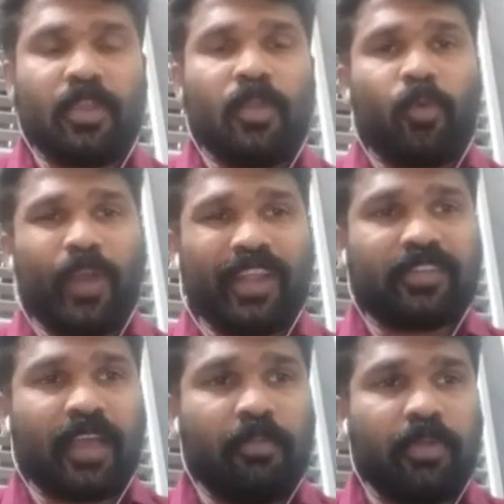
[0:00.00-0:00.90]
For
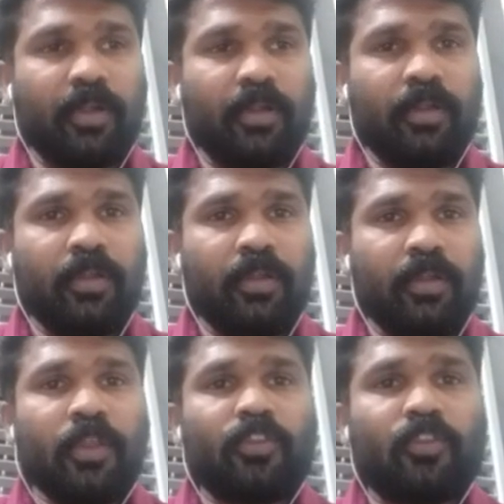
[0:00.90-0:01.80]
example,
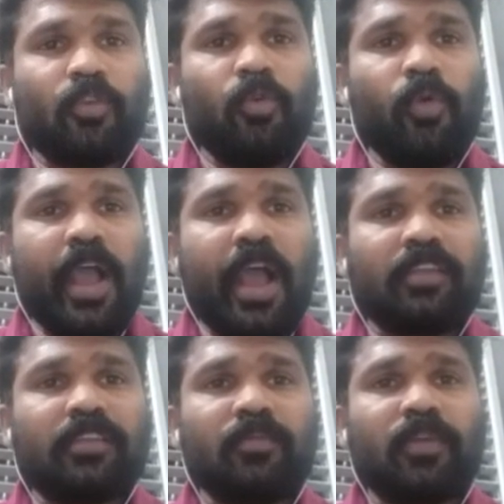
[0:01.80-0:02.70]
two
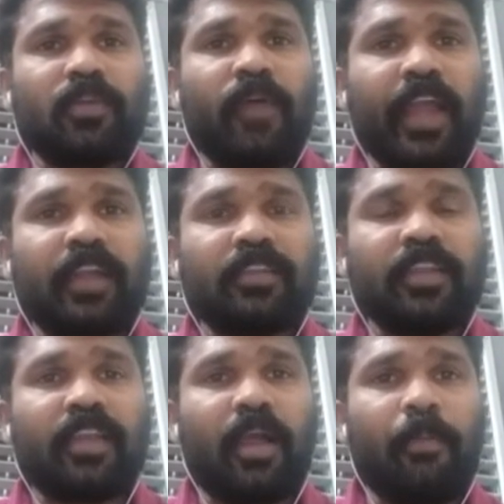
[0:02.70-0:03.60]
atoms of hydrogen
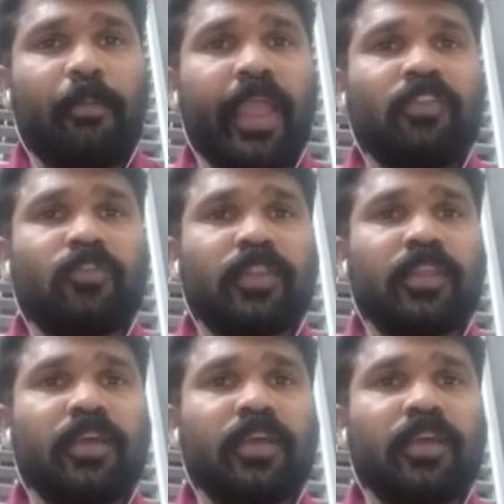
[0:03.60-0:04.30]
combines with